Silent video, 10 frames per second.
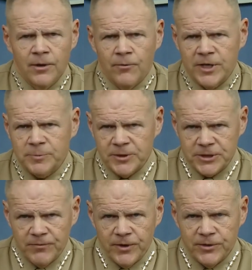where I
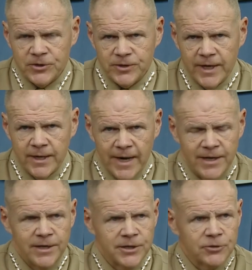specifically stated I didn't